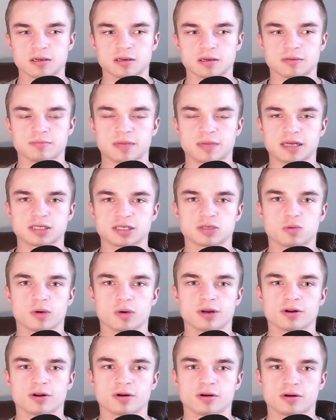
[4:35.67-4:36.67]
My
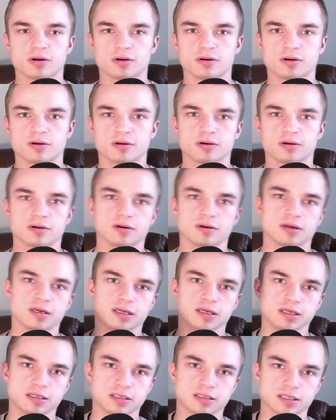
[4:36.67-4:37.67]
Twitter
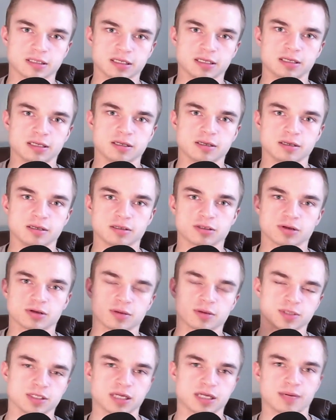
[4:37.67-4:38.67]
is in the
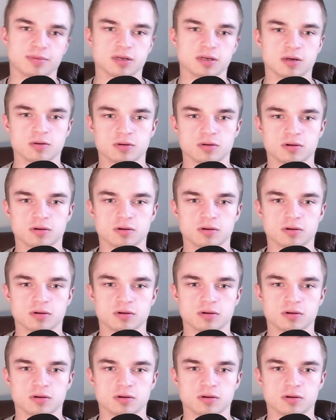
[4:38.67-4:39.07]
description down below.